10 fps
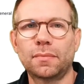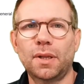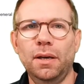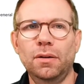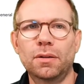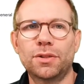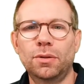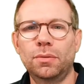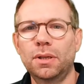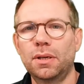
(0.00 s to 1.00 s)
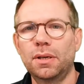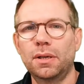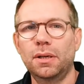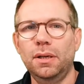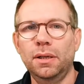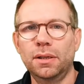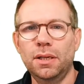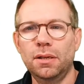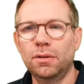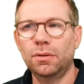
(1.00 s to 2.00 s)
And also in
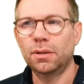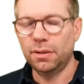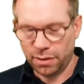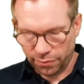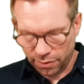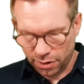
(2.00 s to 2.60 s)
Keycloak, if we